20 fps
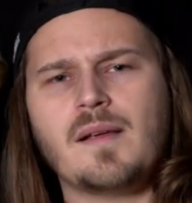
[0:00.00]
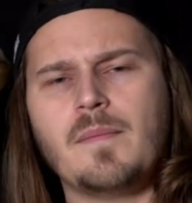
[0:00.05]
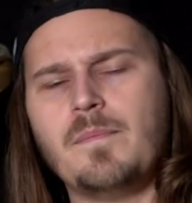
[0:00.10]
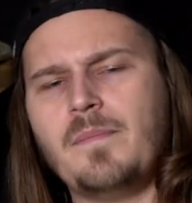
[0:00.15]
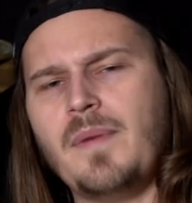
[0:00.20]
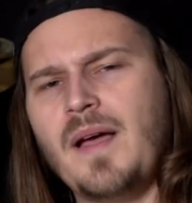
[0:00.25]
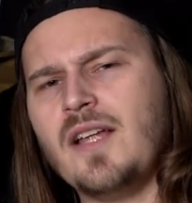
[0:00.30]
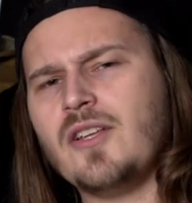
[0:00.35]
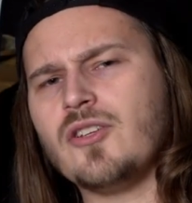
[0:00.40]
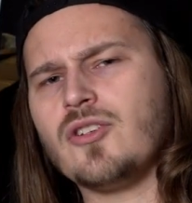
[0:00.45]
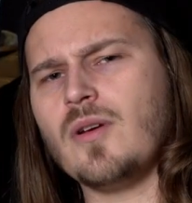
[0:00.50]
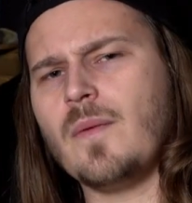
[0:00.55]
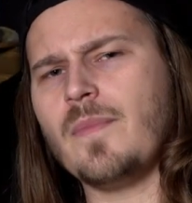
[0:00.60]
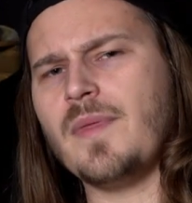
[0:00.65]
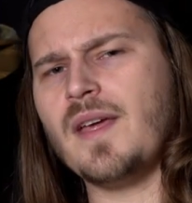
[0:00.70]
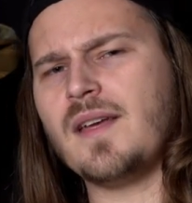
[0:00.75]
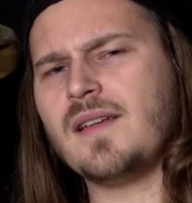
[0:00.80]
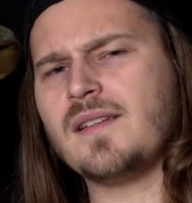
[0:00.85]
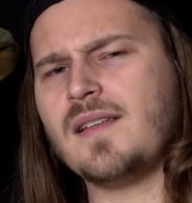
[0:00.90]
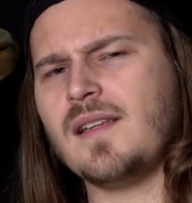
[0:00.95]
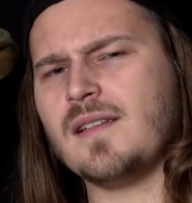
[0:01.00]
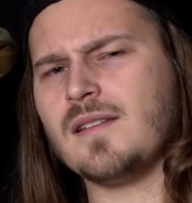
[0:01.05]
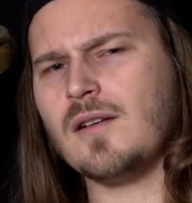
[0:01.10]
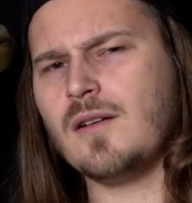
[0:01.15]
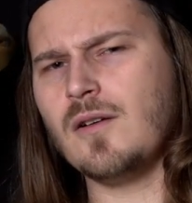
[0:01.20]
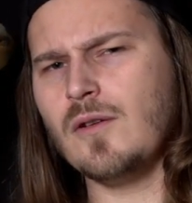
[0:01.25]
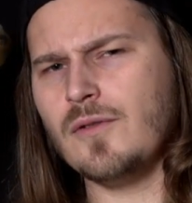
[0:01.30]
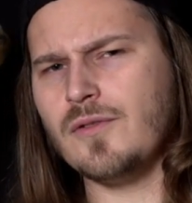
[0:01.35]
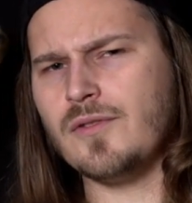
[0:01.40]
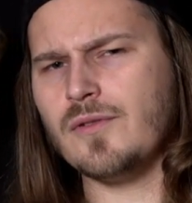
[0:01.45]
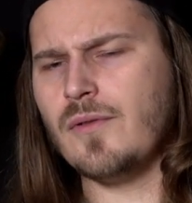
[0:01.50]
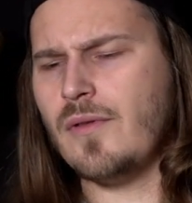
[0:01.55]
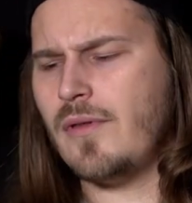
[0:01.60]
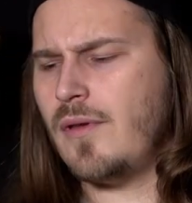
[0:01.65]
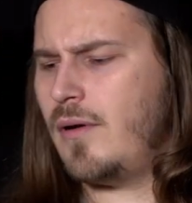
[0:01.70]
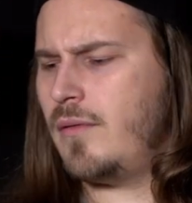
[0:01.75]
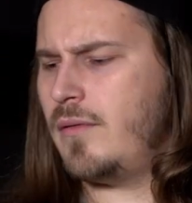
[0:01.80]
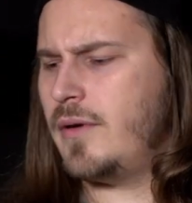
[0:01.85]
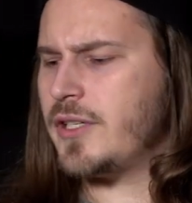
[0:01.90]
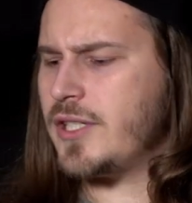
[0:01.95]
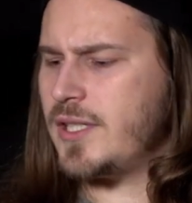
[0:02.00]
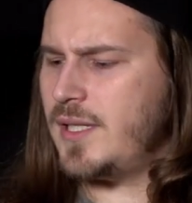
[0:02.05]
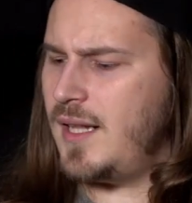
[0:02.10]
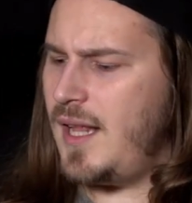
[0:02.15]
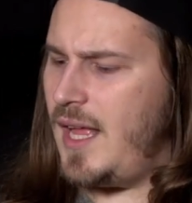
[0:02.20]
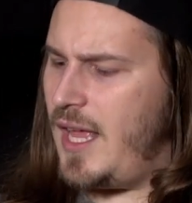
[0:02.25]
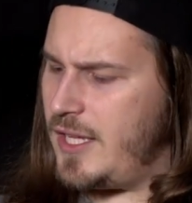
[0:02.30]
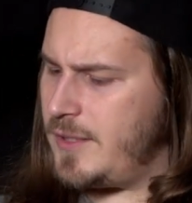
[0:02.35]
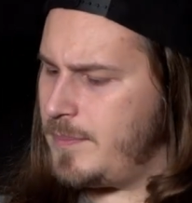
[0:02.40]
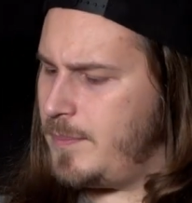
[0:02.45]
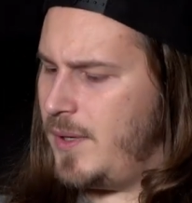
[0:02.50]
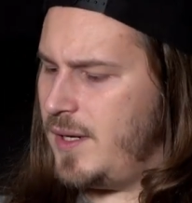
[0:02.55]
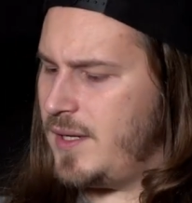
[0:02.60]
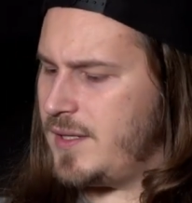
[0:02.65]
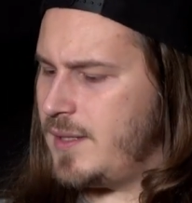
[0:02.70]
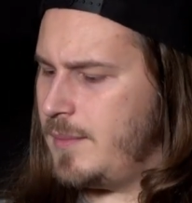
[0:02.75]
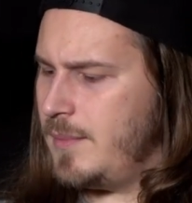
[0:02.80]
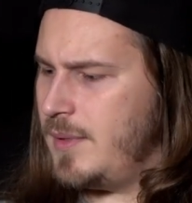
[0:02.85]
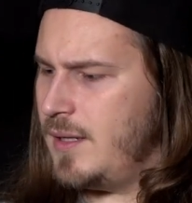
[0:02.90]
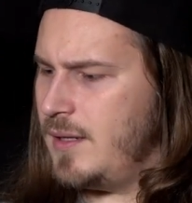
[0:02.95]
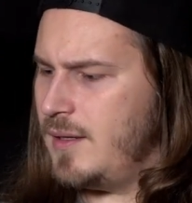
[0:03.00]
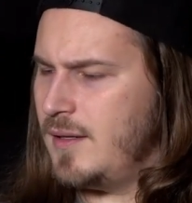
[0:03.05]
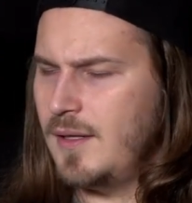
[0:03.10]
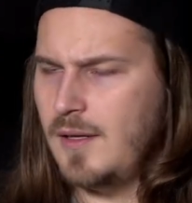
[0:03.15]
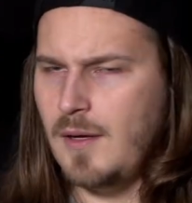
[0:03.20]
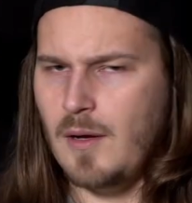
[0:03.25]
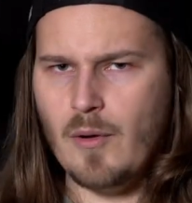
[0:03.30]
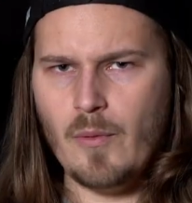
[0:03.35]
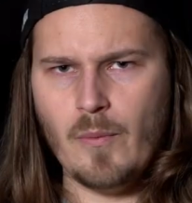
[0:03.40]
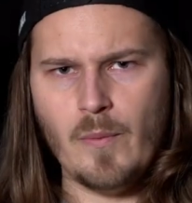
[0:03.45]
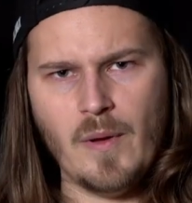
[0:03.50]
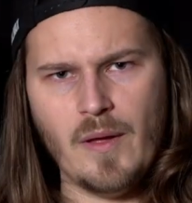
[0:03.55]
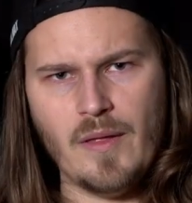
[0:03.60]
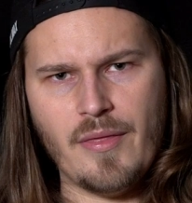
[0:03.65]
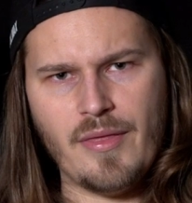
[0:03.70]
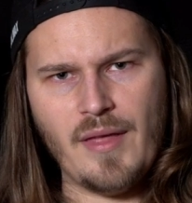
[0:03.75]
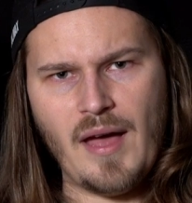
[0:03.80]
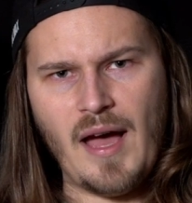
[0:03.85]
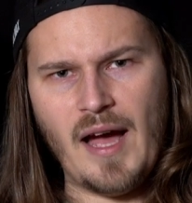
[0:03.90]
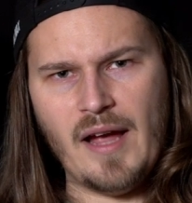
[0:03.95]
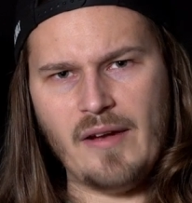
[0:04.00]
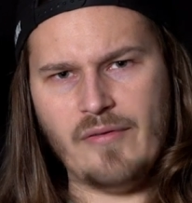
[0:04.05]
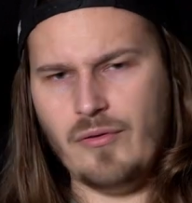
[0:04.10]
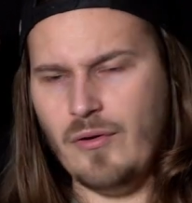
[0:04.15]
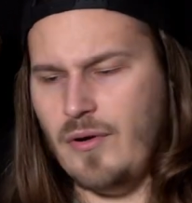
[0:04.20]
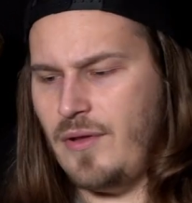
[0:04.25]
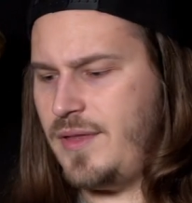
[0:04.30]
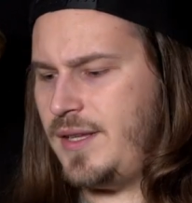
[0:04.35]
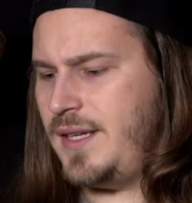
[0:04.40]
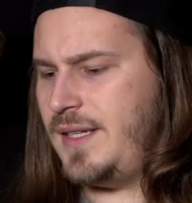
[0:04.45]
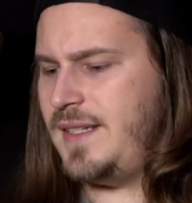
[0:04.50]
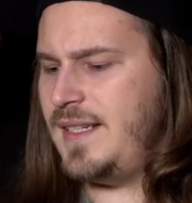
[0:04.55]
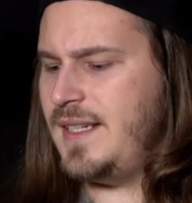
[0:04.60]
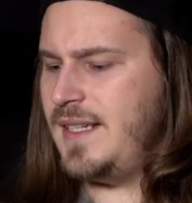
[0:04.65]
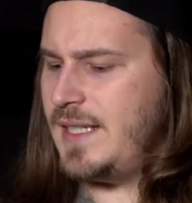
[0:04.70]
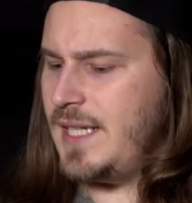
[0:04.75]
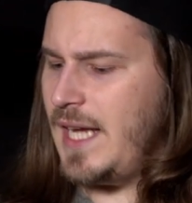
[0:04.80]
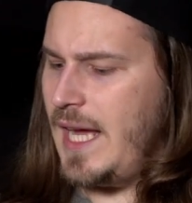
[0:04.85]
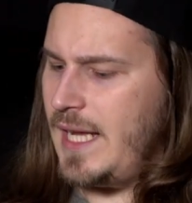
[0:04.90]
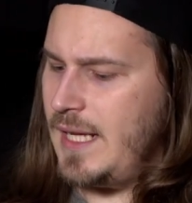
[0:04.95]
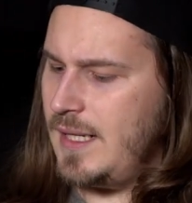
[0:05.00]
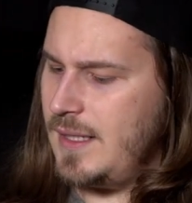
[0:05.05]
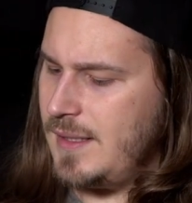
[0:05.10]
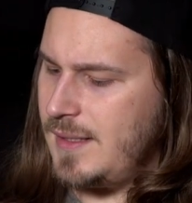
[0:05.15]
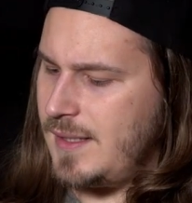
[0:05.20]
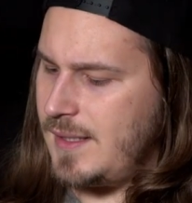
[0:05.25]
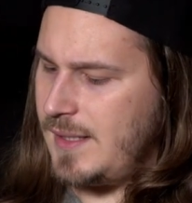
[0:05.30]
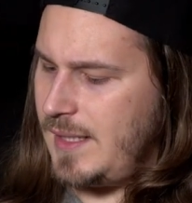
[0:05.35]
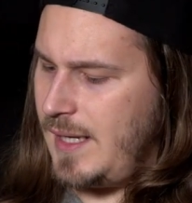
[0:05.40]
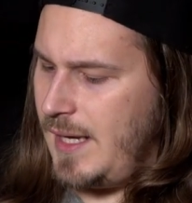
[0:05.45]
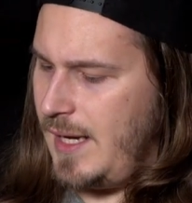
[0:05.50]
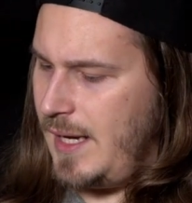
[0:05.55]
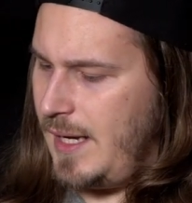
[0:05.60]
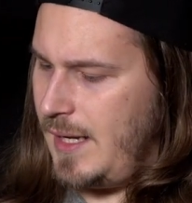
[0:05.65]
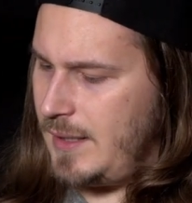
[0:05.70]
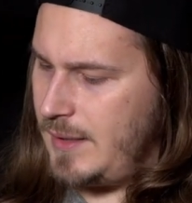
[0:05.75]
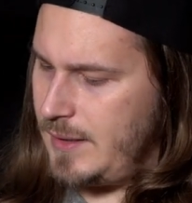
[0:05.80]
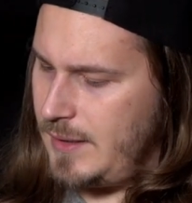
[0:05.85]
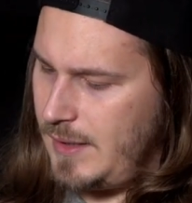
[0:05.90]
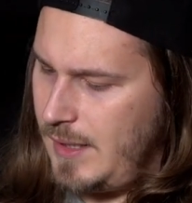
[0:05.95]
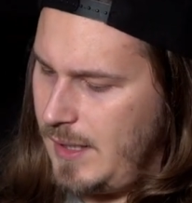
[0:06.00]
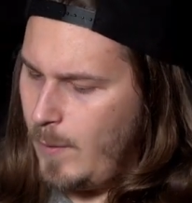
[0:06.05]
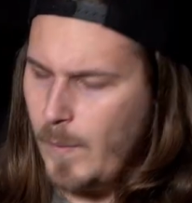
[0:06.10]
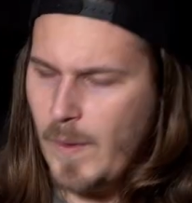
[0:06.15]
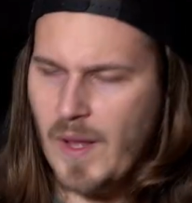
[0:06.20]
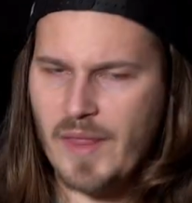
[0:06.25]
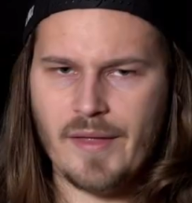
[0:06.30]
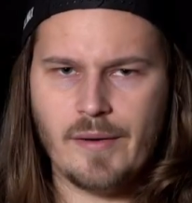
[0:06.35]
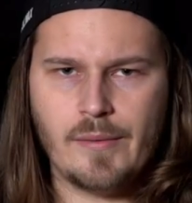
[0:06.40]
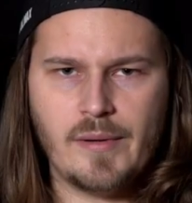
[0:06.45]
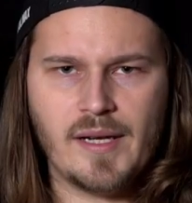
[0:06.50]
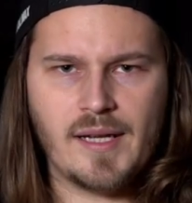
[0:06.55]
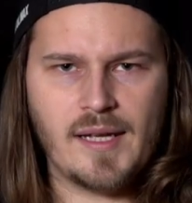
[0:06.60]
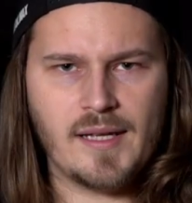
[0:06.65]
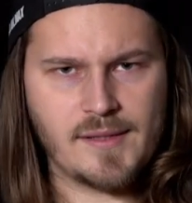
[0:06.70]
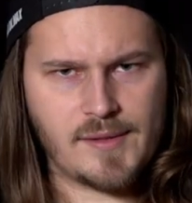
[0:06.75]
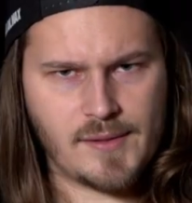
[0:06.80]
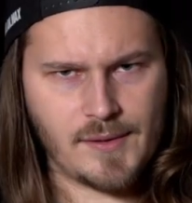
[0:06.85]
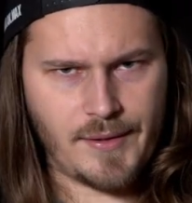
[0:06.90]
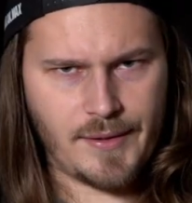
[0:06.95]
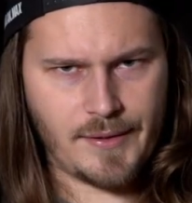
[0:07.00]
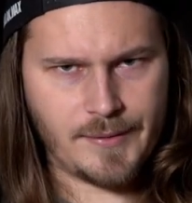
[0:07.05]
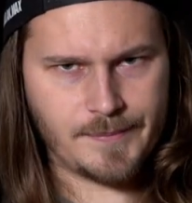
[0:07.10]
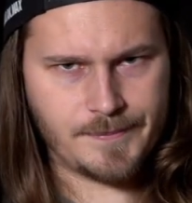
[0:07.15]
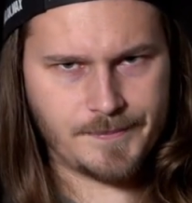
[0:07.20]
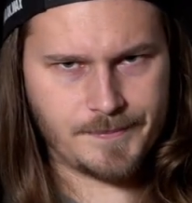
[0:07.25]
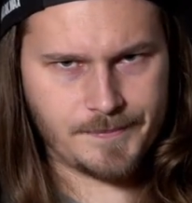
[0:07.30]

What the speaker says: a paint job that is as close to the original as possible, with eye for the details and weathering and so on.